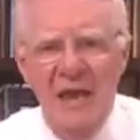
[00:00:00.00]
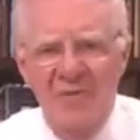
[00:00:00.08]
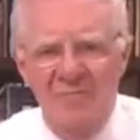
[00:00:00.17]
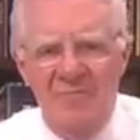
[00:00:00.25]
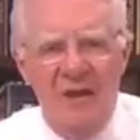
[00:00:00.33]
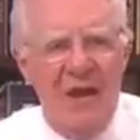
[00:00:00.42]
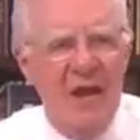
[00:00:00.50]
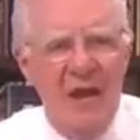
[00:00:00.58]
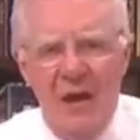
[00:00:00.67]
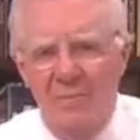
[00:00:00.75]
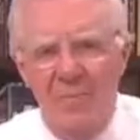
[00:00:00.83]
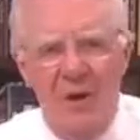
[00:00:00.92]

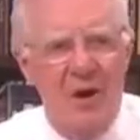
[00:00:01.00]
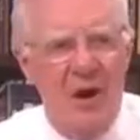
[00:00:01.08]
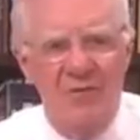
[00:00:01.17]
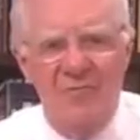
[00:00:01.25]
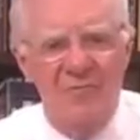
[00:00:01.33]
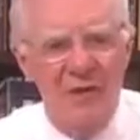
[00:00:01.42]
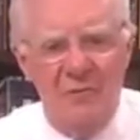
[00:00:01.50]
infinite number of